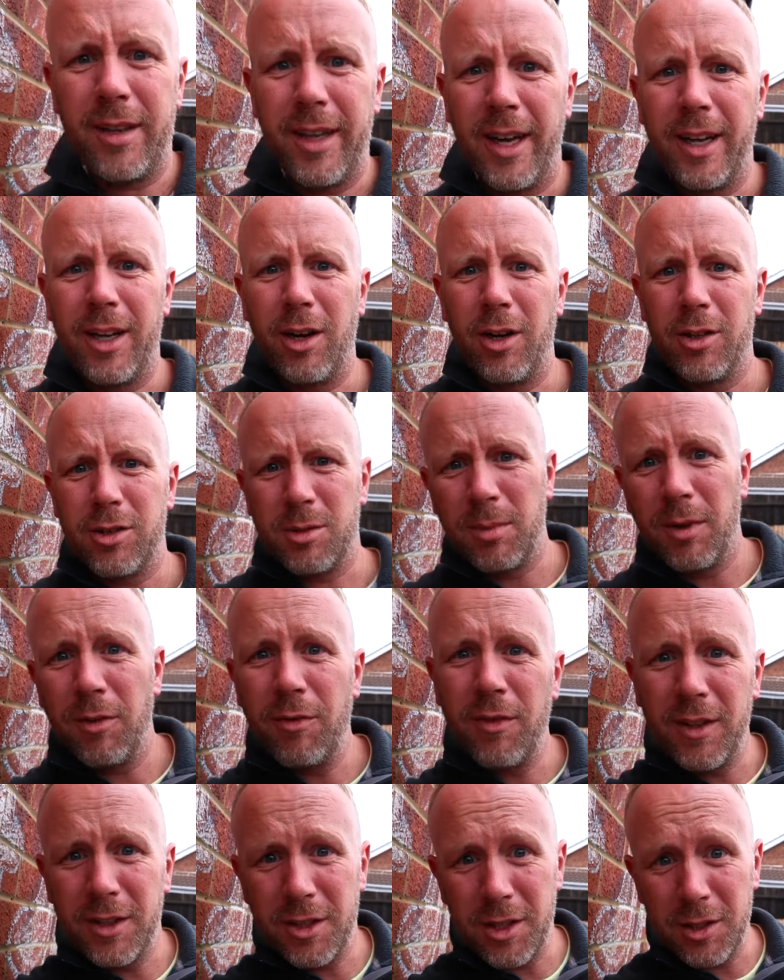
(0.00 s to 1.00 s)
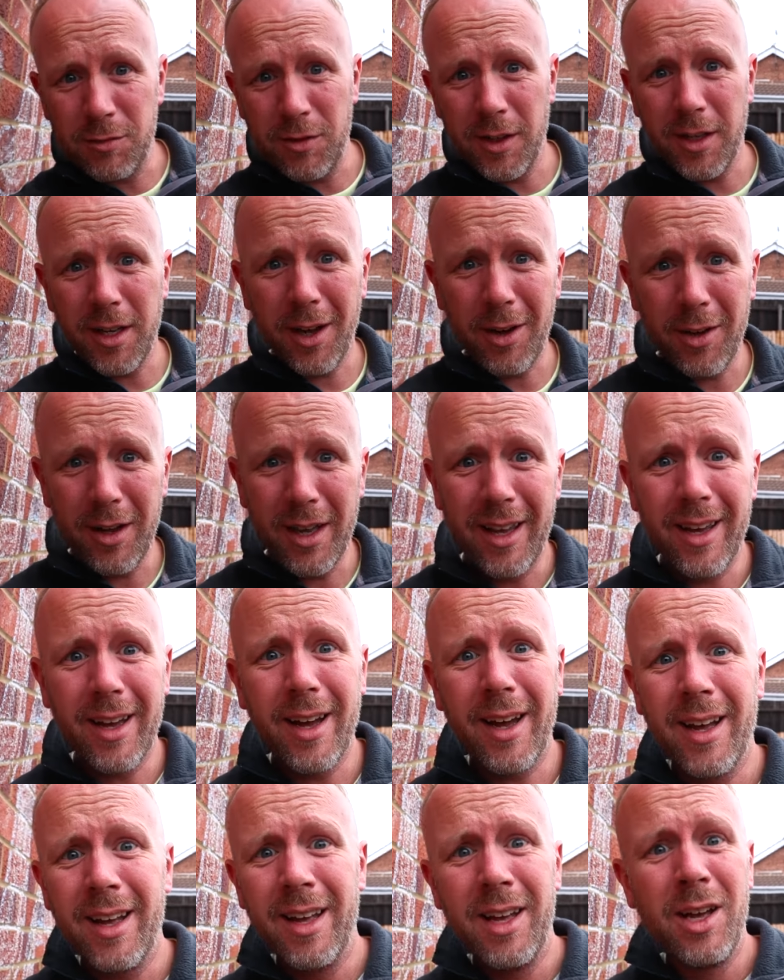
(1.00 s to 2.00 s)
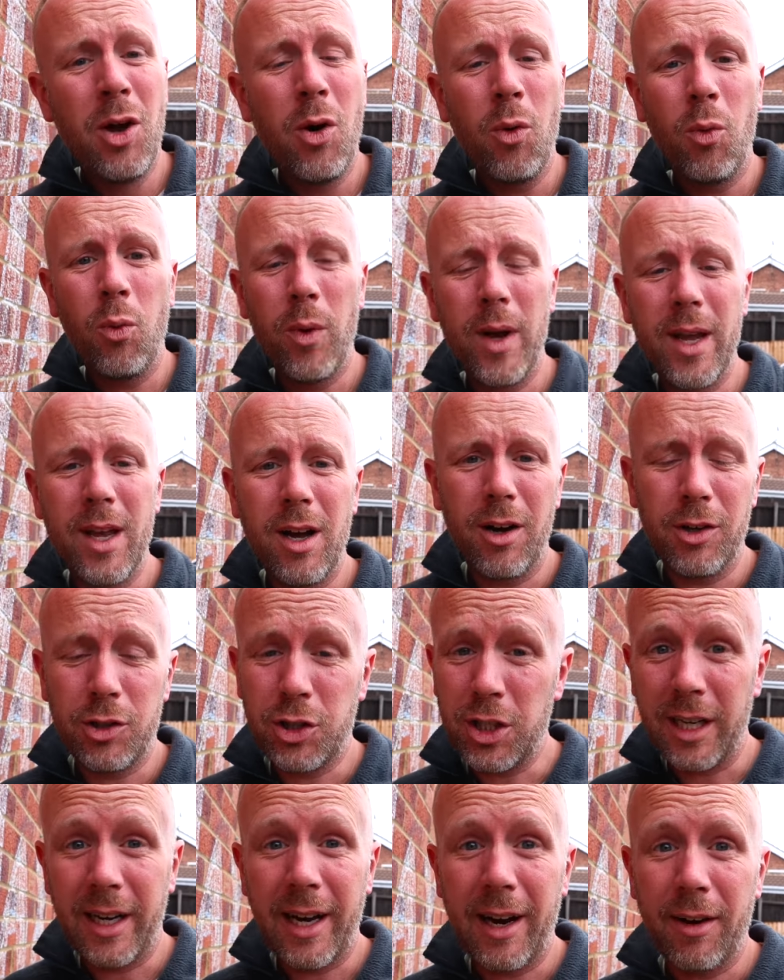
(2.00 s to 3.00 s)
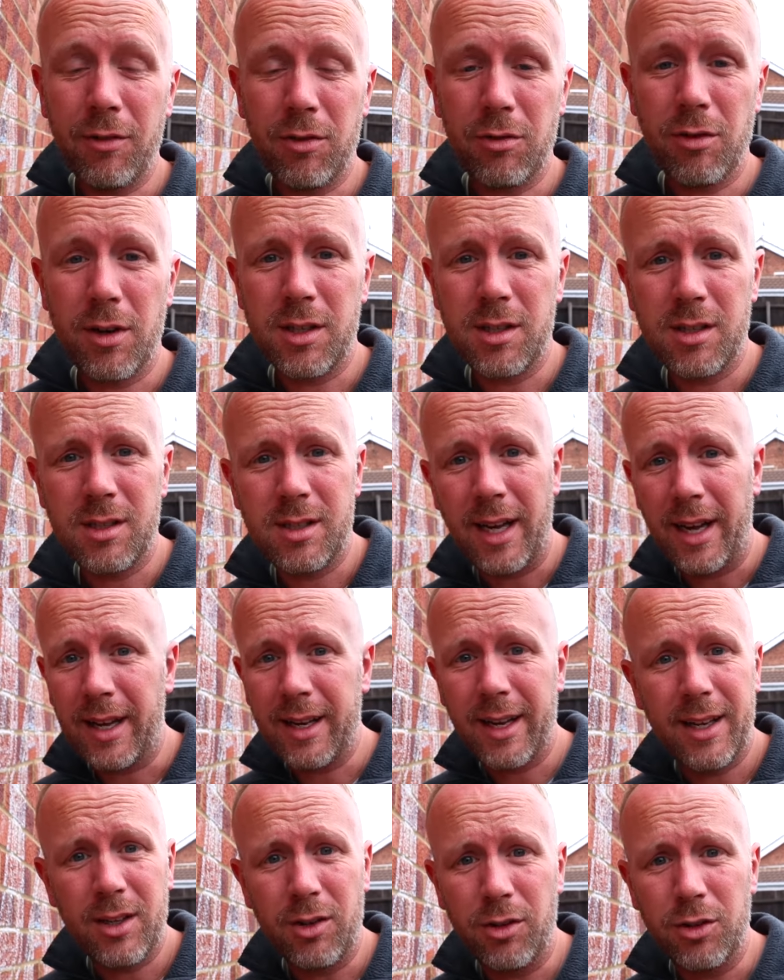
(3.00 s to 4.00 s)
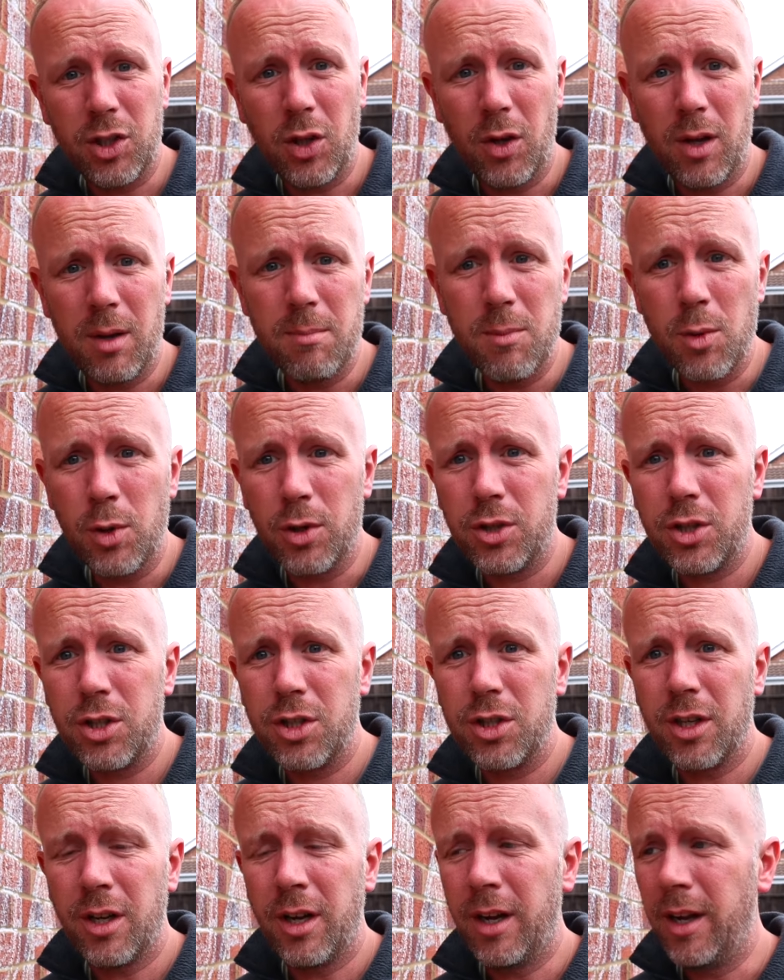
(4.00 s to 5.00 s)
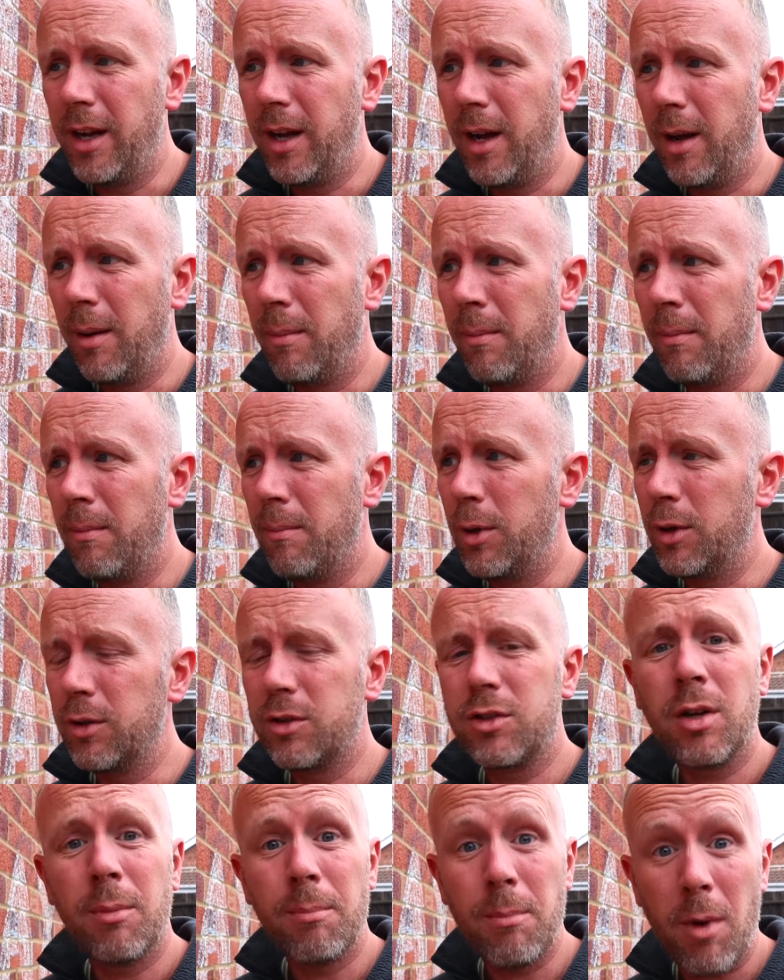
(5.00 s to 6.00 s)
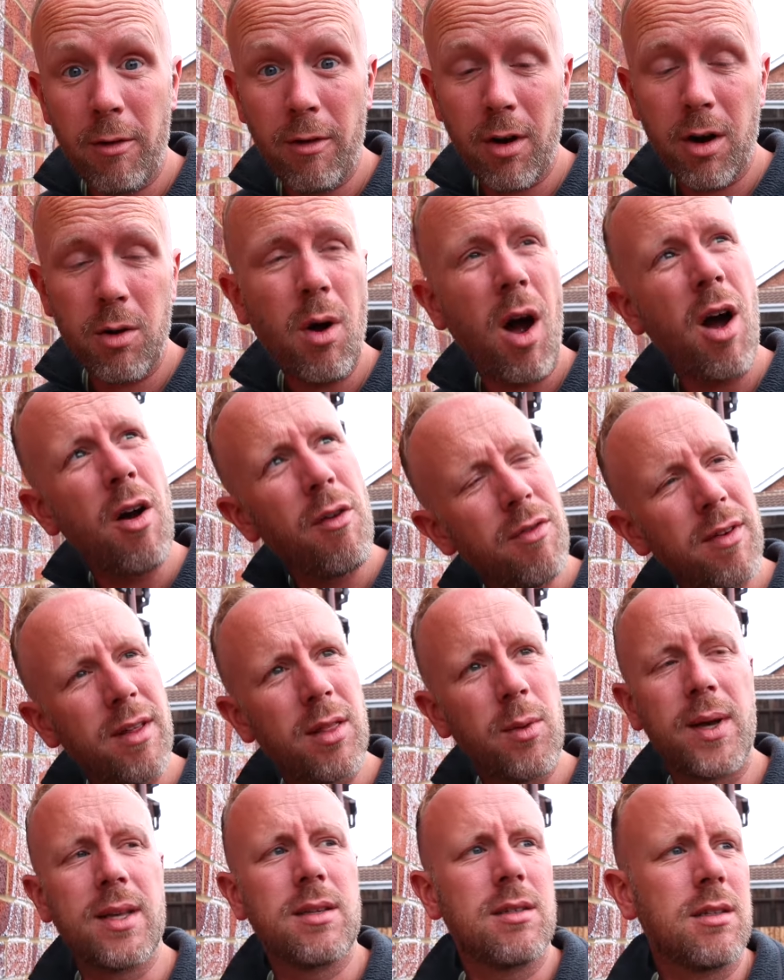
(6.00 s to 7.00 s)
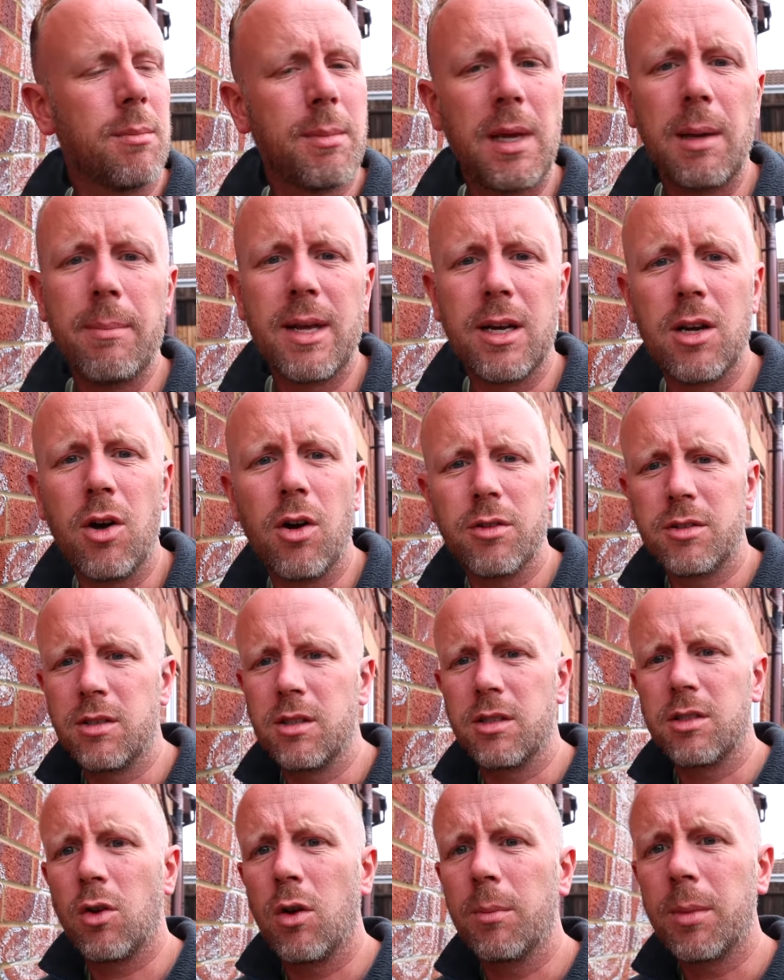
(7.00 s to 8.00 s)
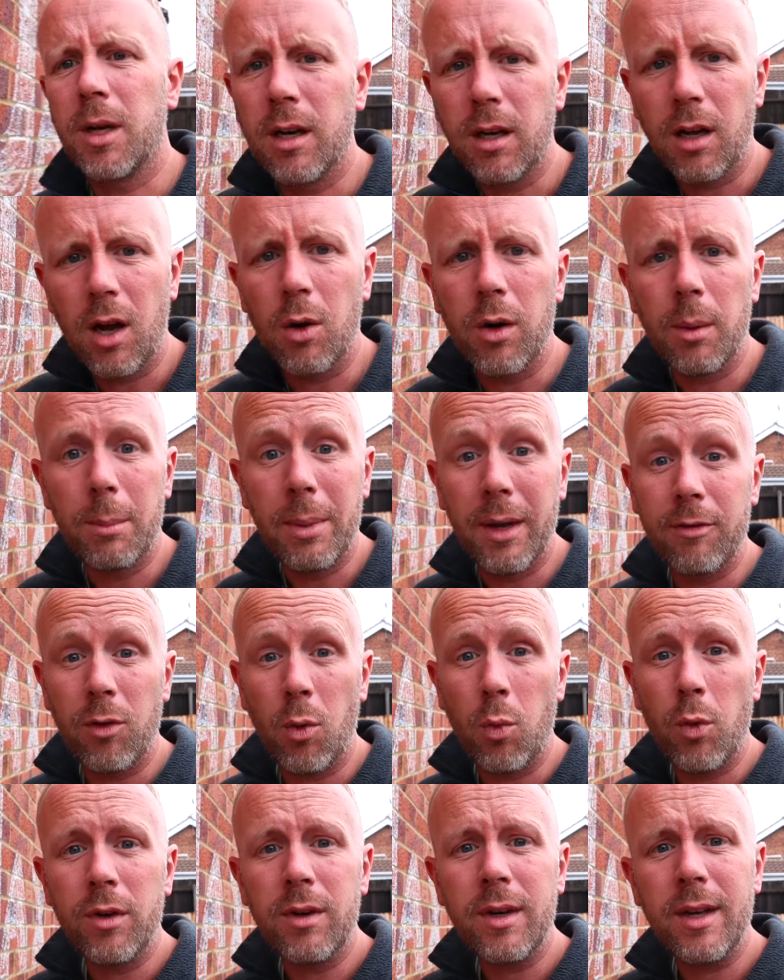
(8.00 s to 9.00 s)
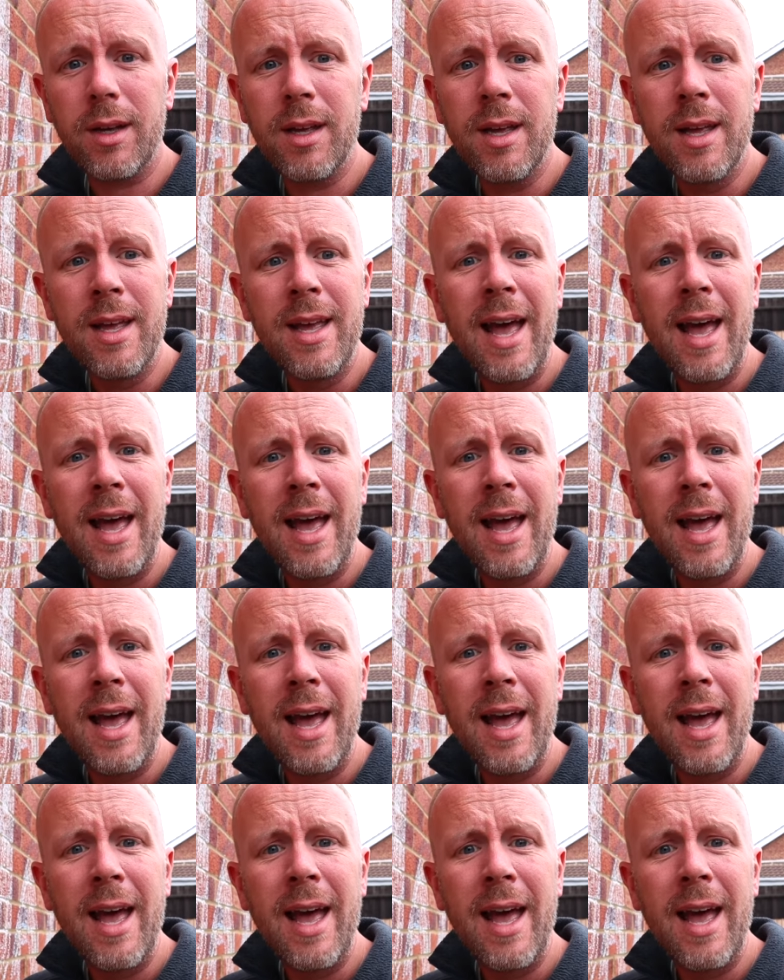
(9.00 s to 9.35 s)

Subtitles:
Okay, guys, I'm going to finish this video here. We are chilling out for the rest of Saturday, not doing much. But tomorrow, hopefully, the weather's going to be a bit nicer. So I'm going to go on a bit of a wander.